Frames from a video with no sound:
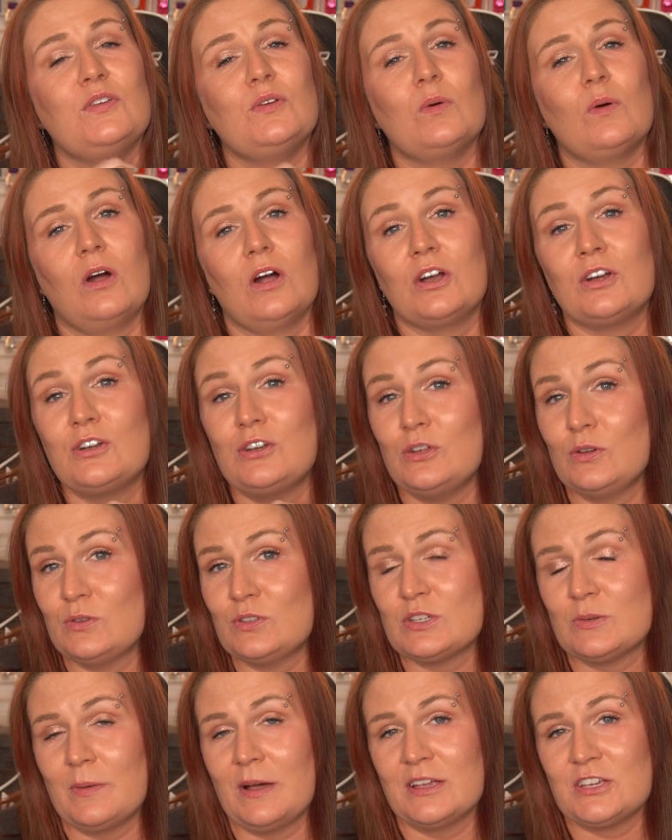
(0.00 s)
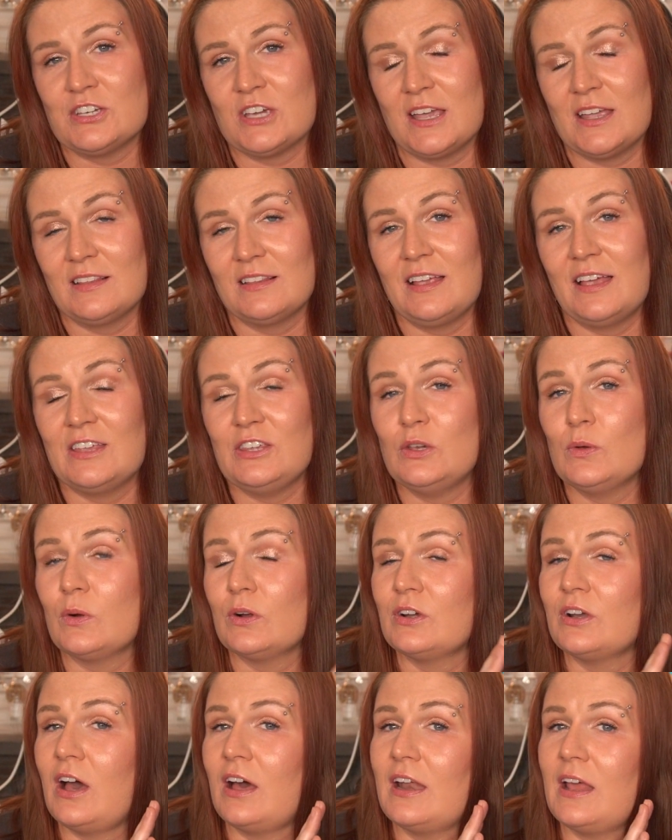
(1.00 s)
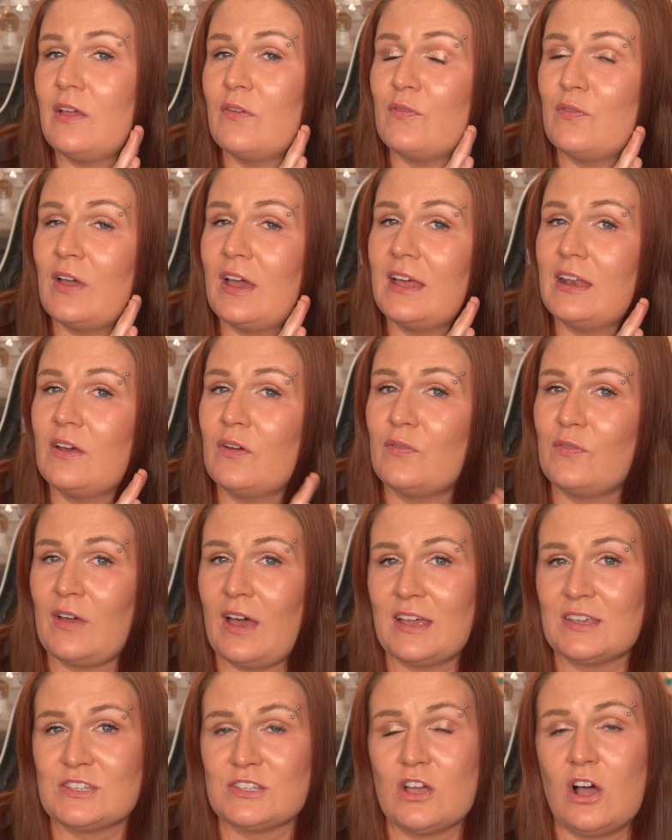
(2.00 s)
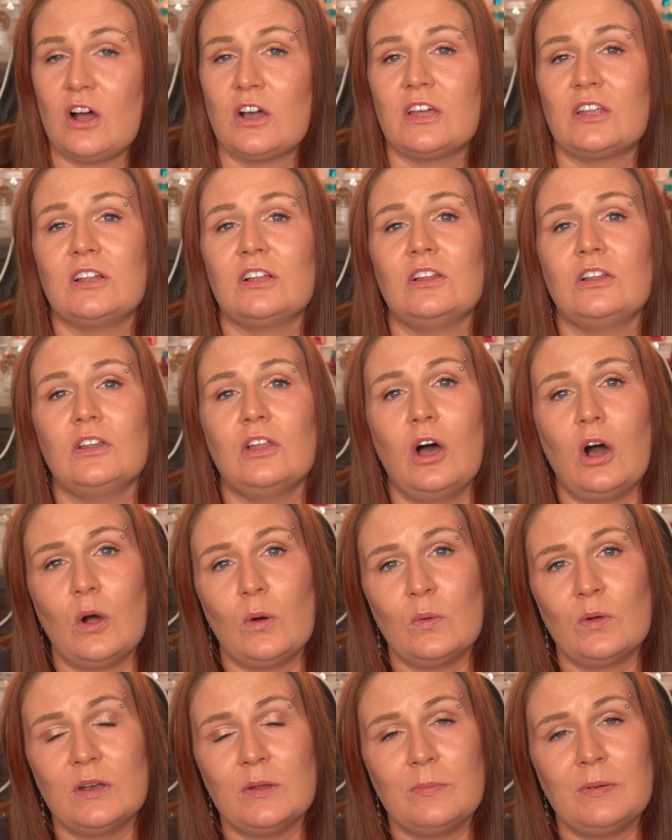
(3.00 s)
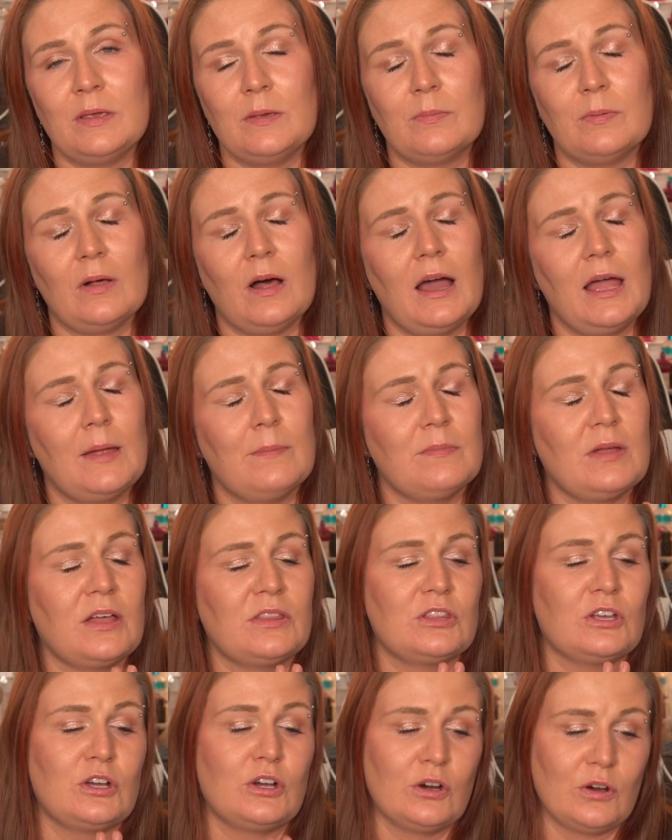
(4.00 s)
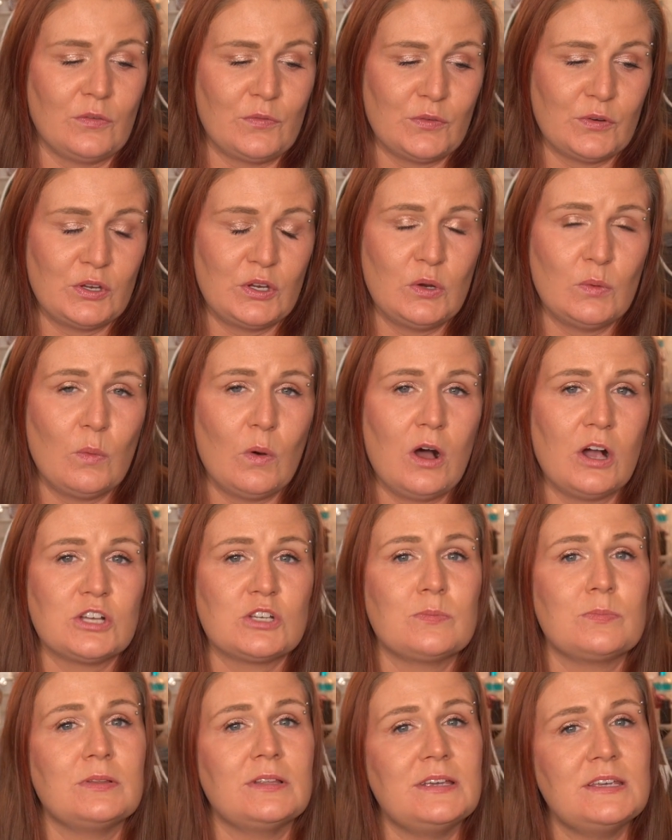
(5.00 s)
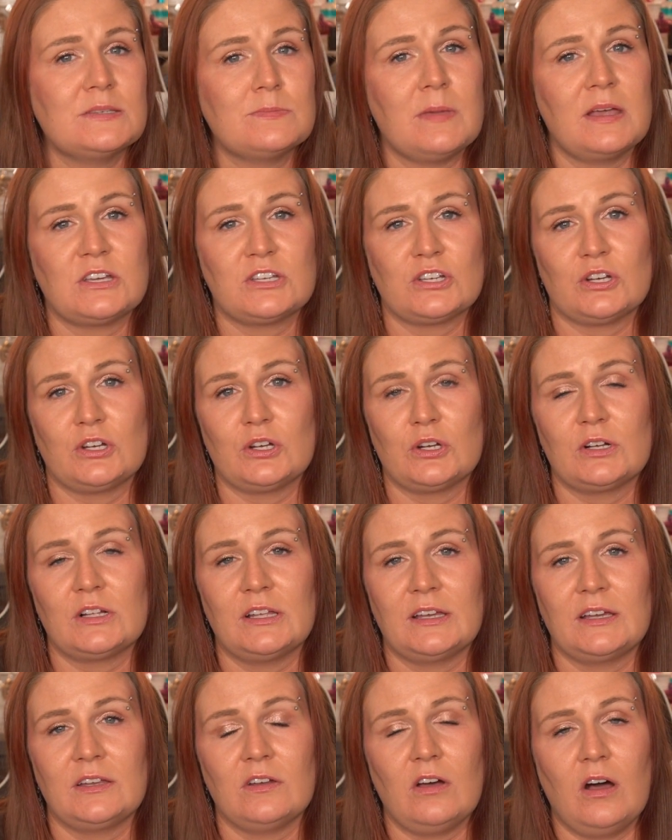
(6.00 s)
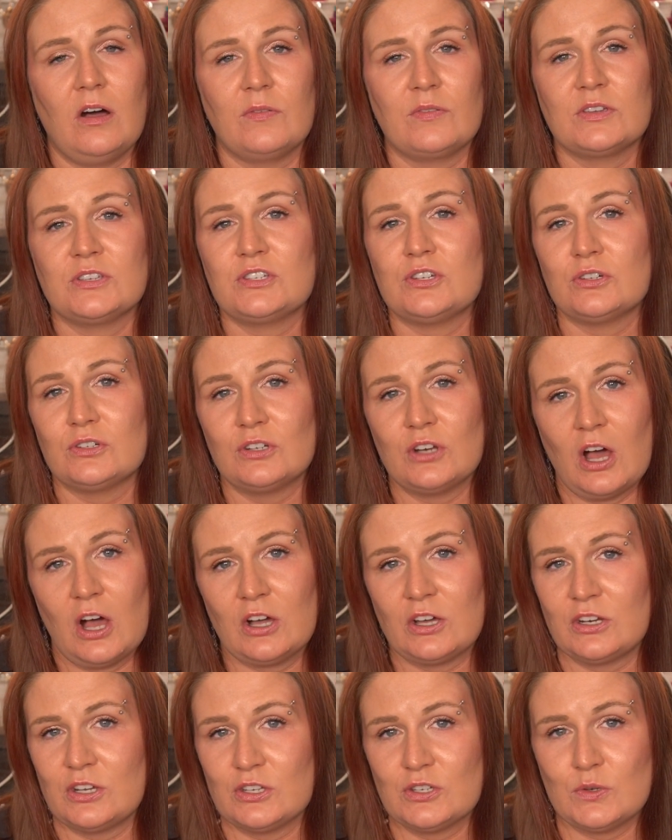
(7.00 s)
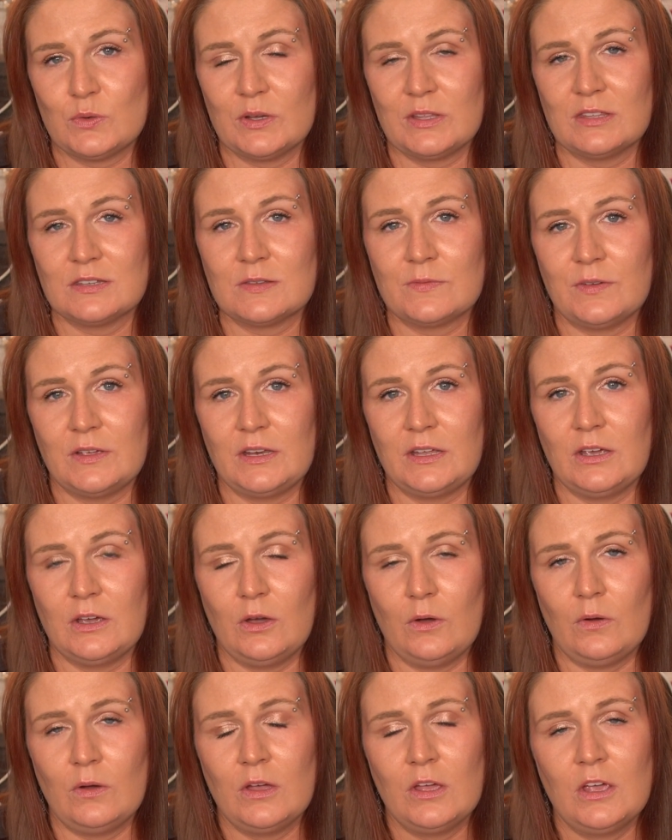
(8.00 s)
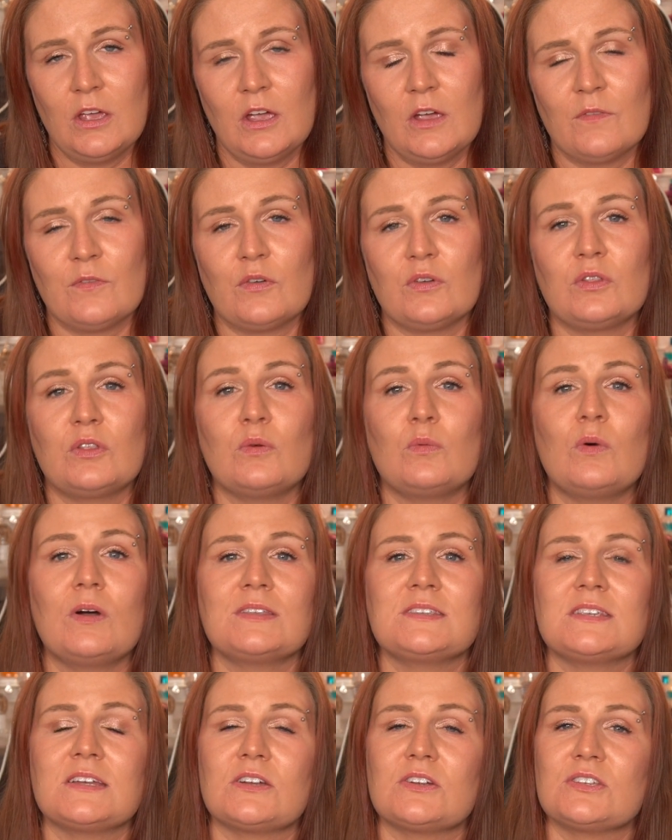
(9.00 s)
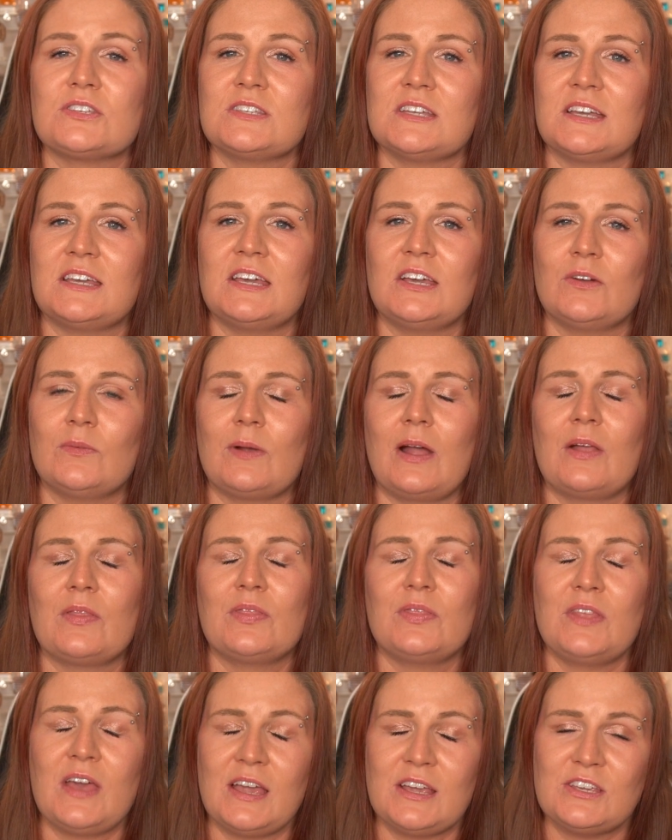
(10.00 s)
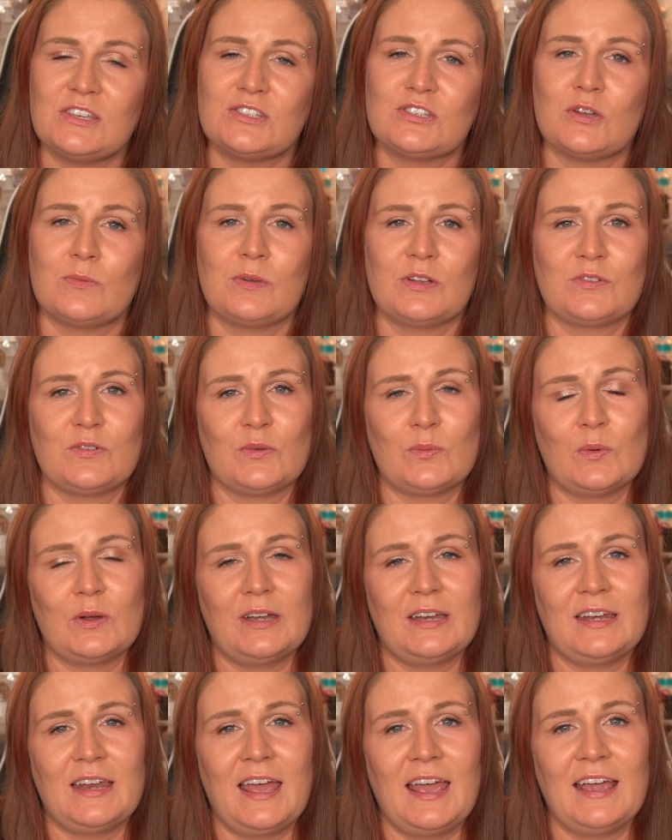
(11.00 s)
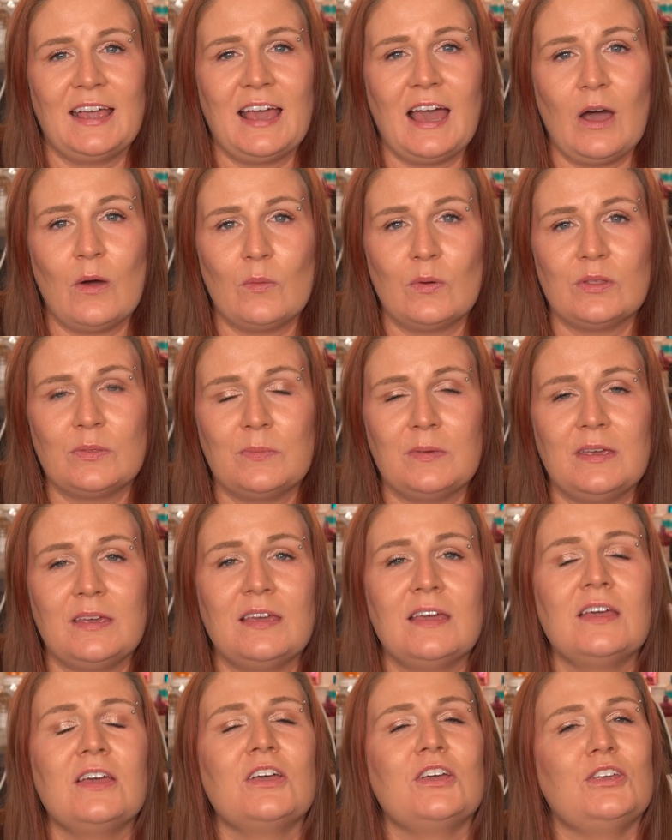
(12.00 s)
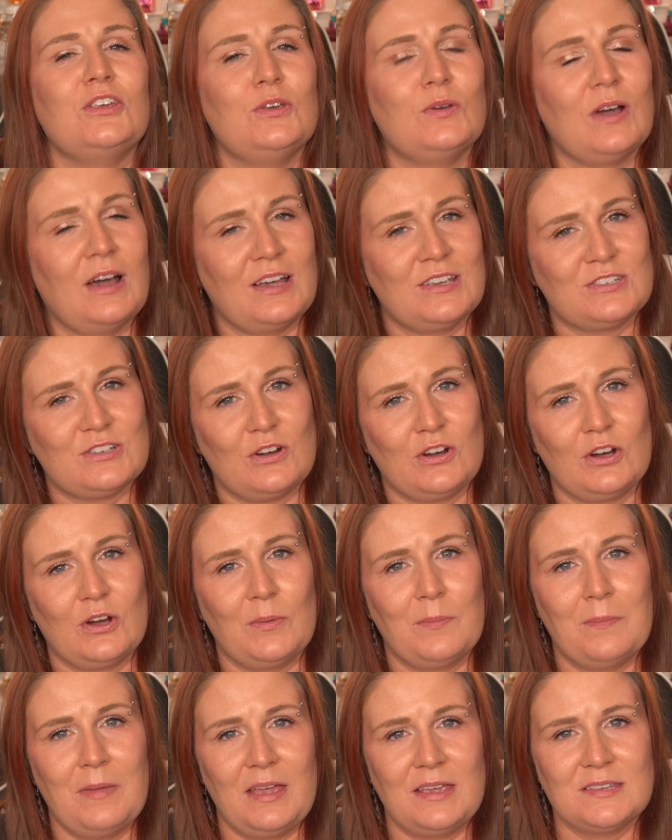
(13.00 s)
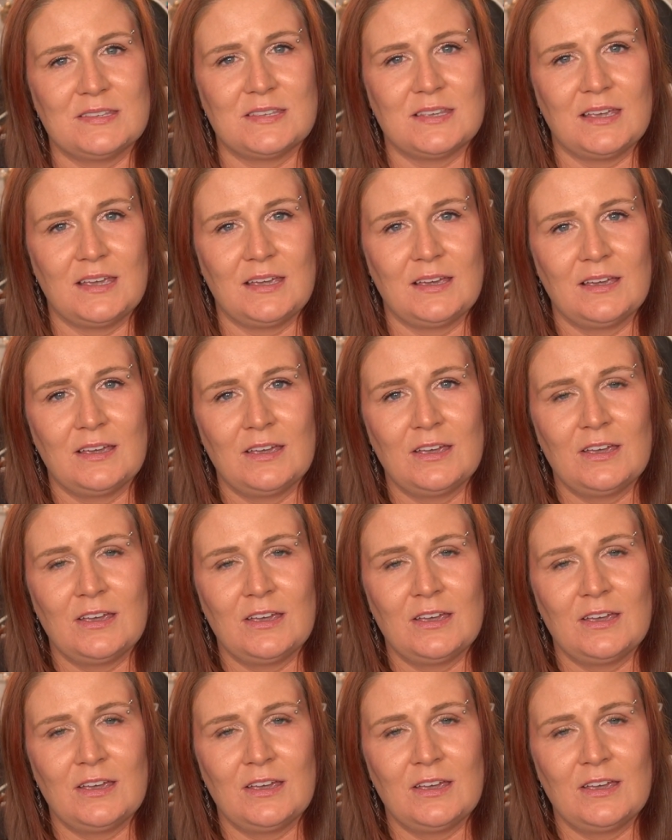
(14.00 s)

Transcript: you are new to my channel and you are not a fan of fast-talking, long-winded people, I am not the girl for you to watch. Please make sure you're clicking off because you're not going to enjoy this video. For the ones that are sticking around, thank you so much for wanting to hang out with me. You guys are amazing.